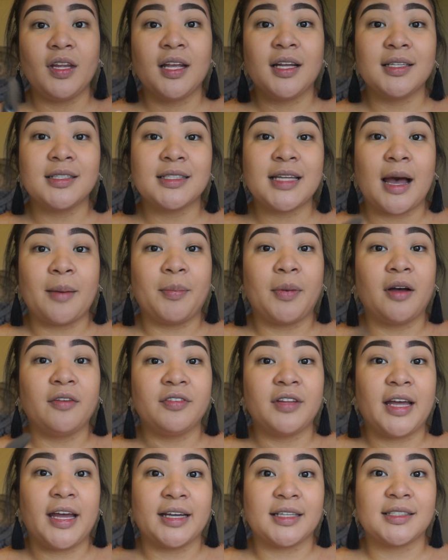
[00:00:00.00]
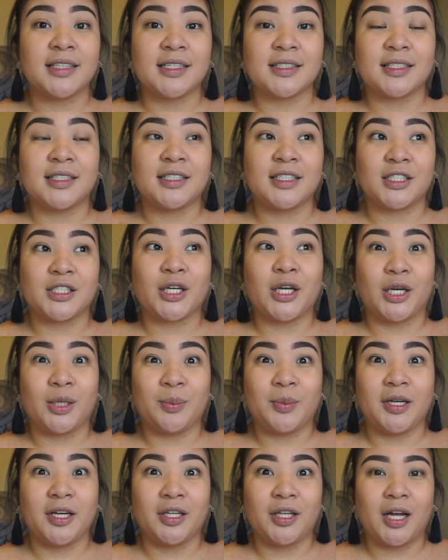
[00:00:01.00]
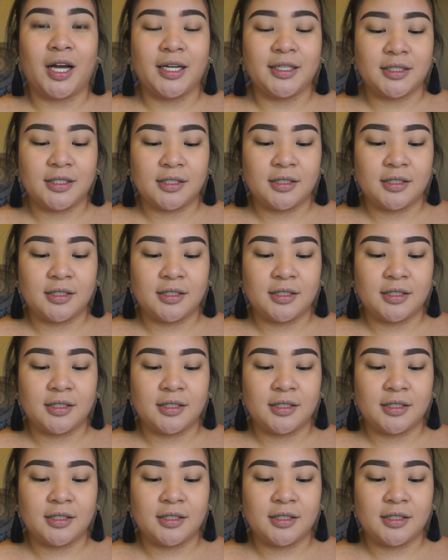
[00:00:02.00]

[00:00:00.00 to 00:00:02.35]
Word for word: and tap off the excess because it's gonna be a lot.